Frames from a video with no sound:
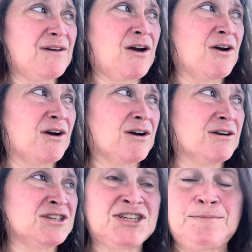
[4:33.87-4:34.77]

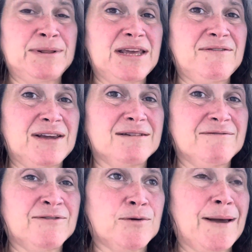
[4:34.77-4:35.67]
our ship leaving
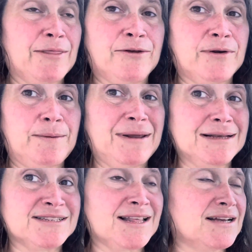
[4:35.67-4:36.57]
for about 30
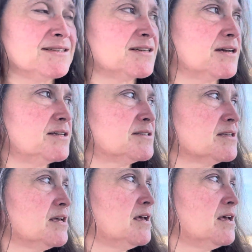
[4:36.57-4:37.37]
minutes last night.